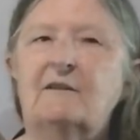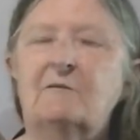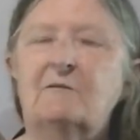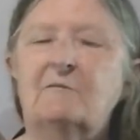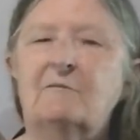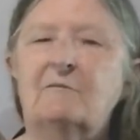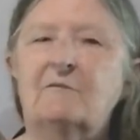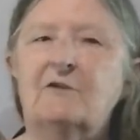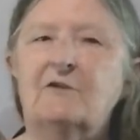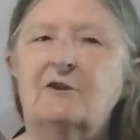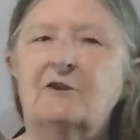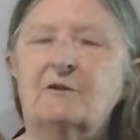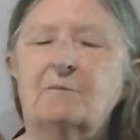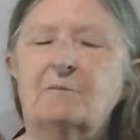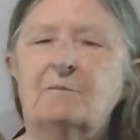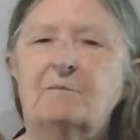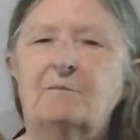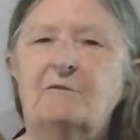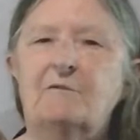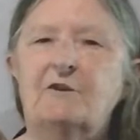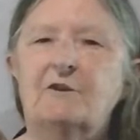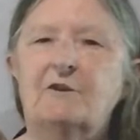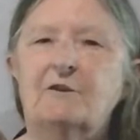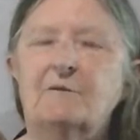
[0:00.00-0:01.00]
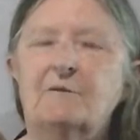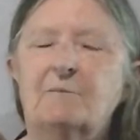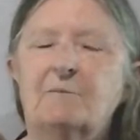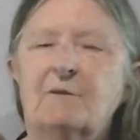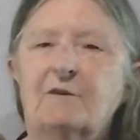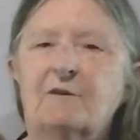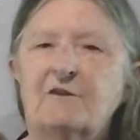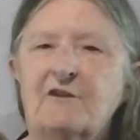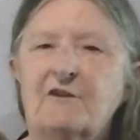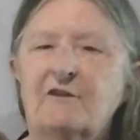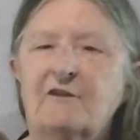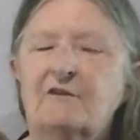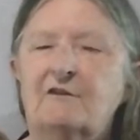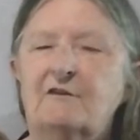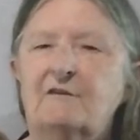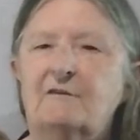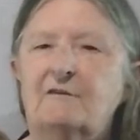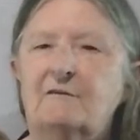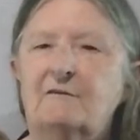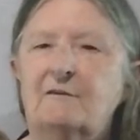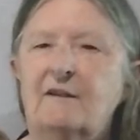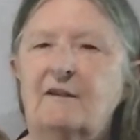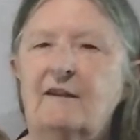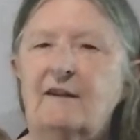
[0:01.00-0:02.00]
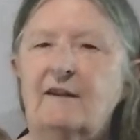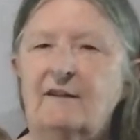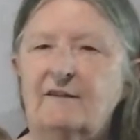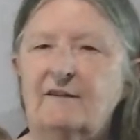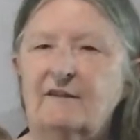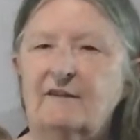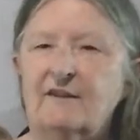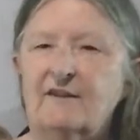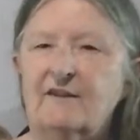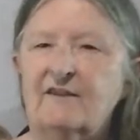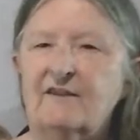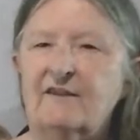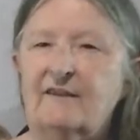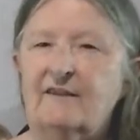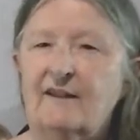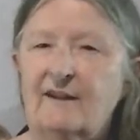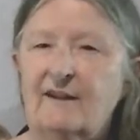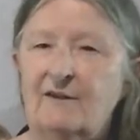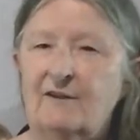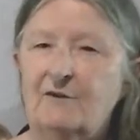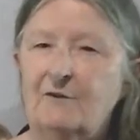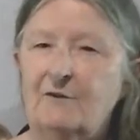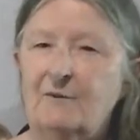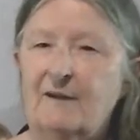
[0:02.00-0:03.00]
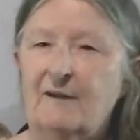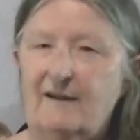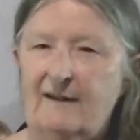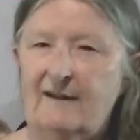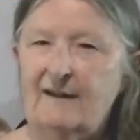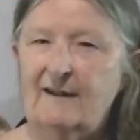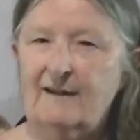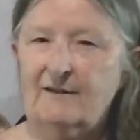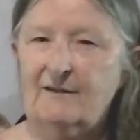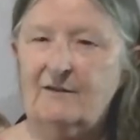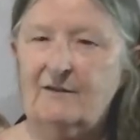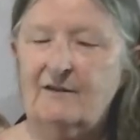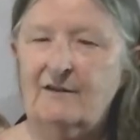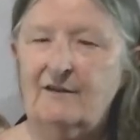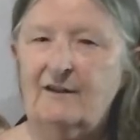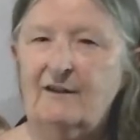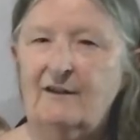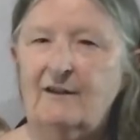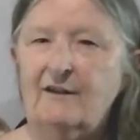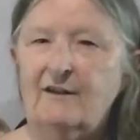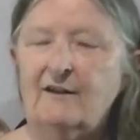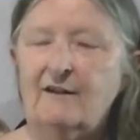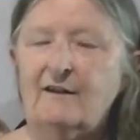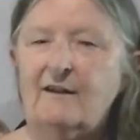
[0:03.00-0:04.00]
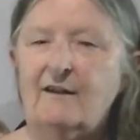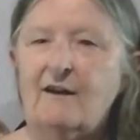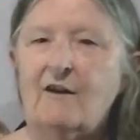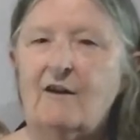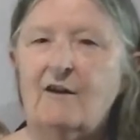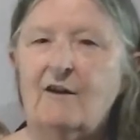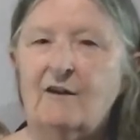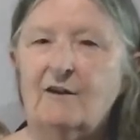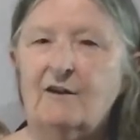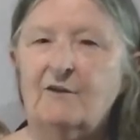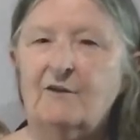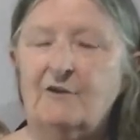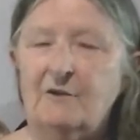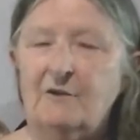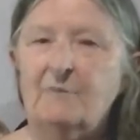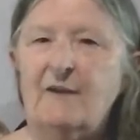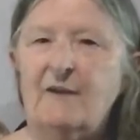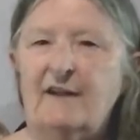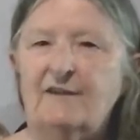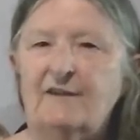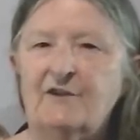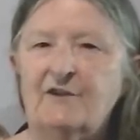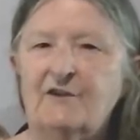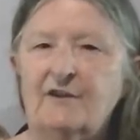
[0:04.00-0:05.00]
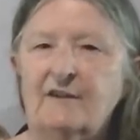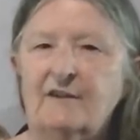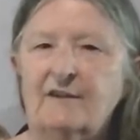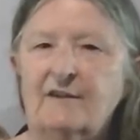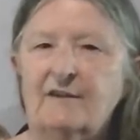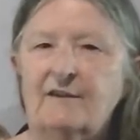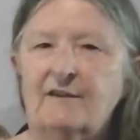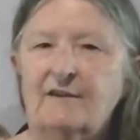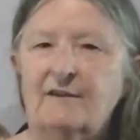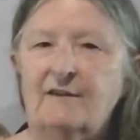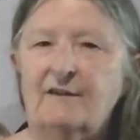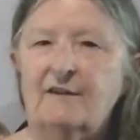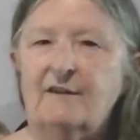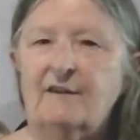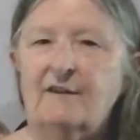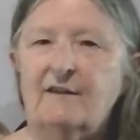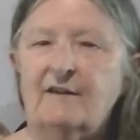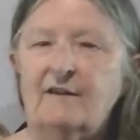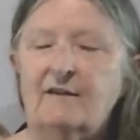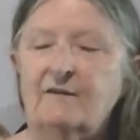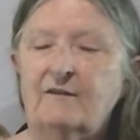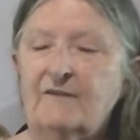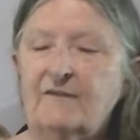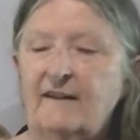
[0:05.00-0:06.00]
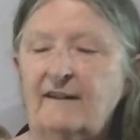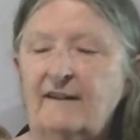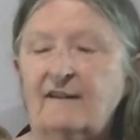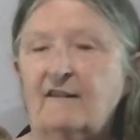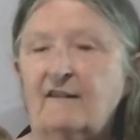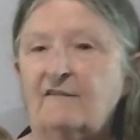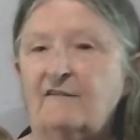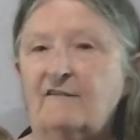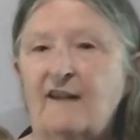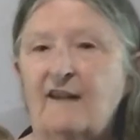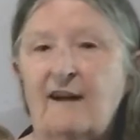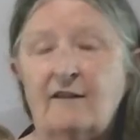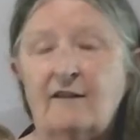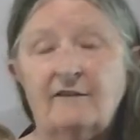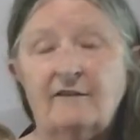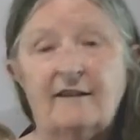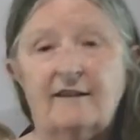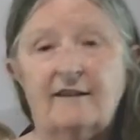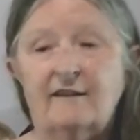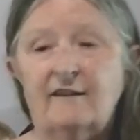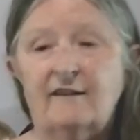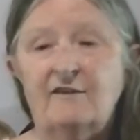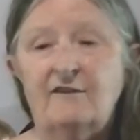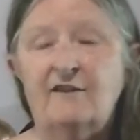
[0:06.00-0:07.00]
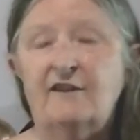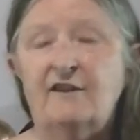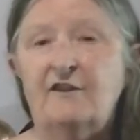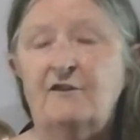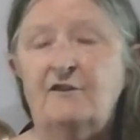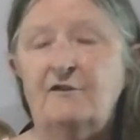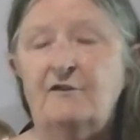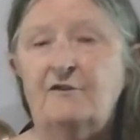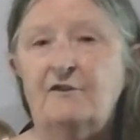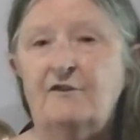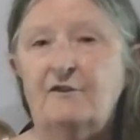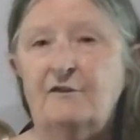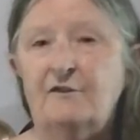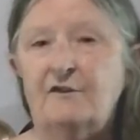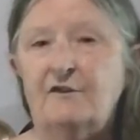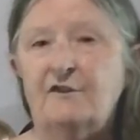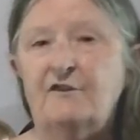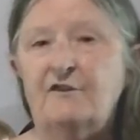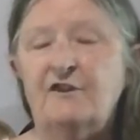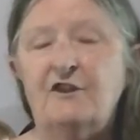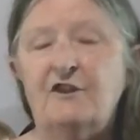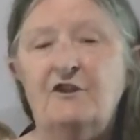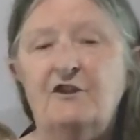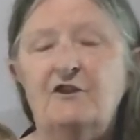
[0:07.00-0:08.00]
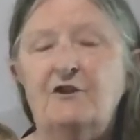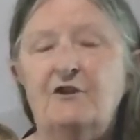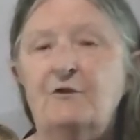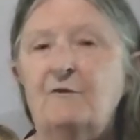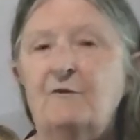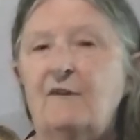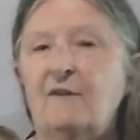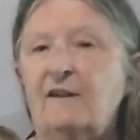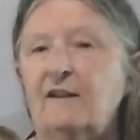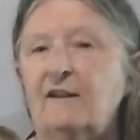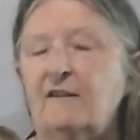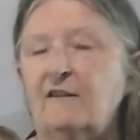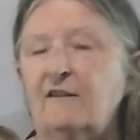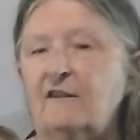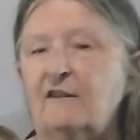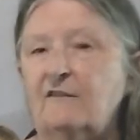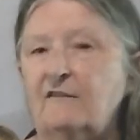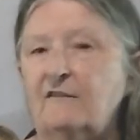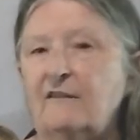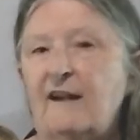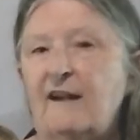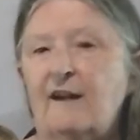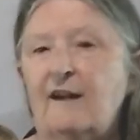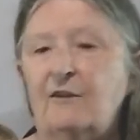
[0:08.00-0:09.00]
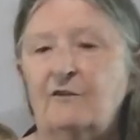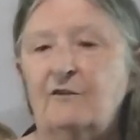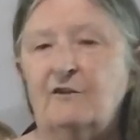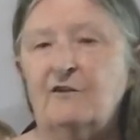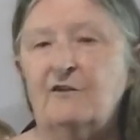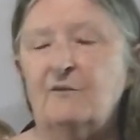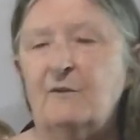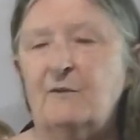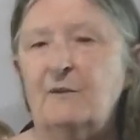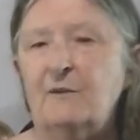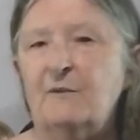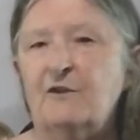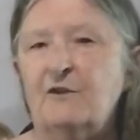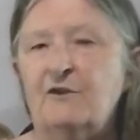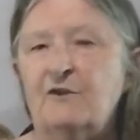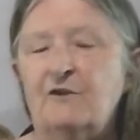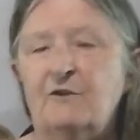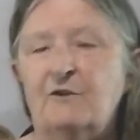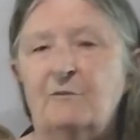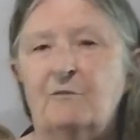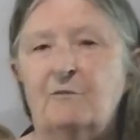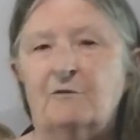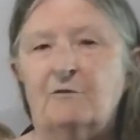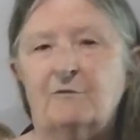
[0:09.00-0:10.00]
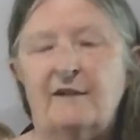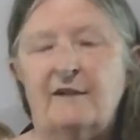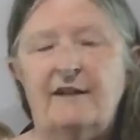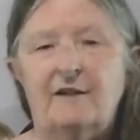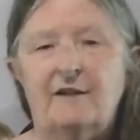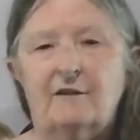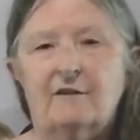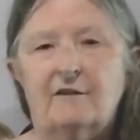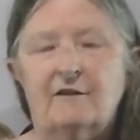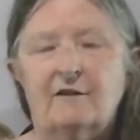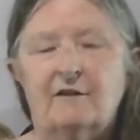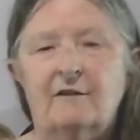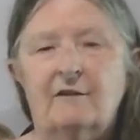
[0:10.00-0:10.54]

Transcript: your personal ethics and how you act are your magic. If I had allowed that to continue and allowed those women to berate her